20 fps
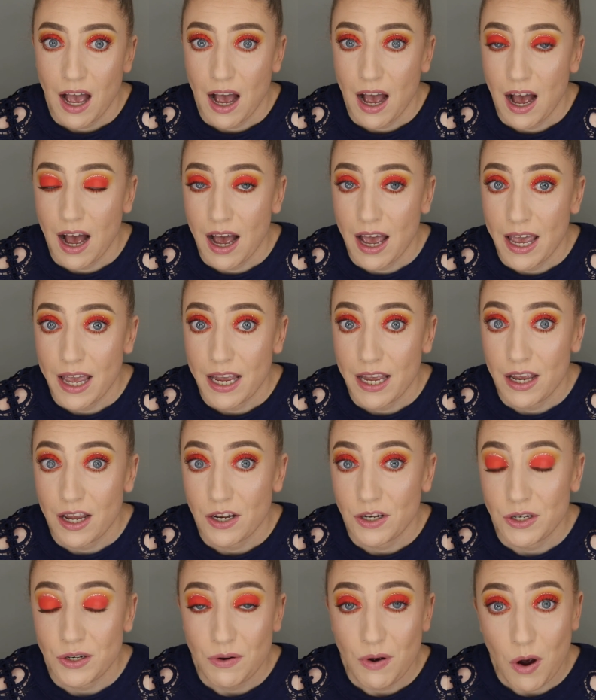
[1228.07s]
I
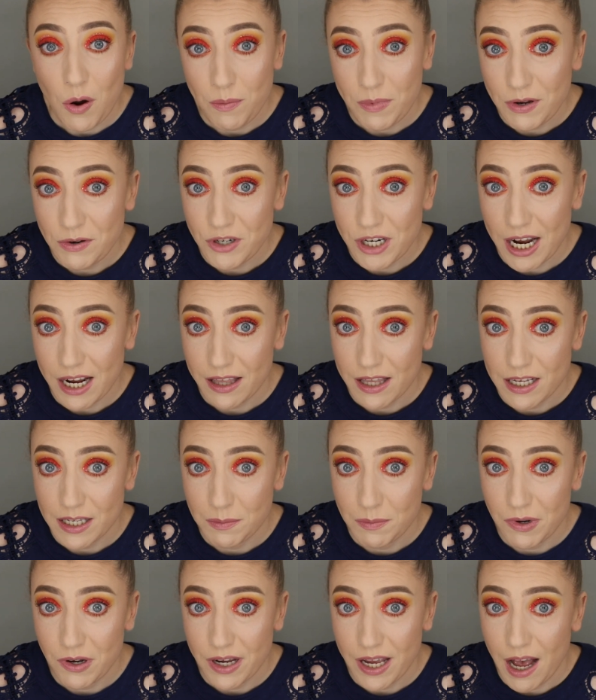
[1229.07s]
do hope you check this
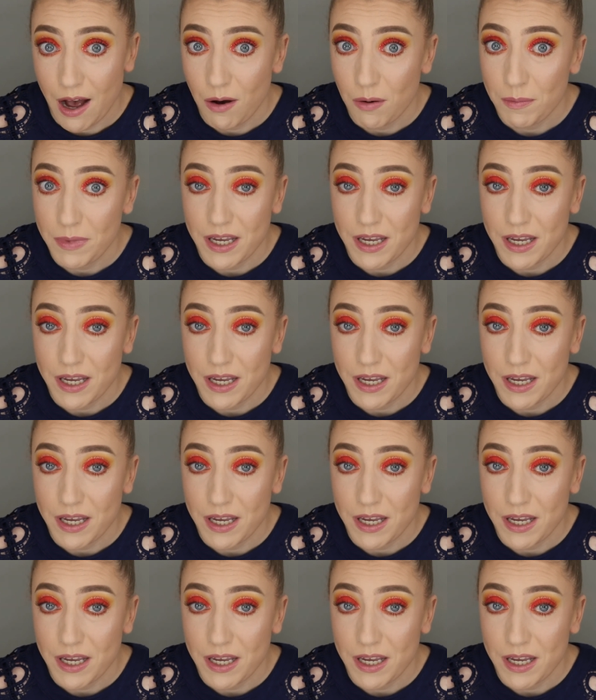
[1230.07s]
book out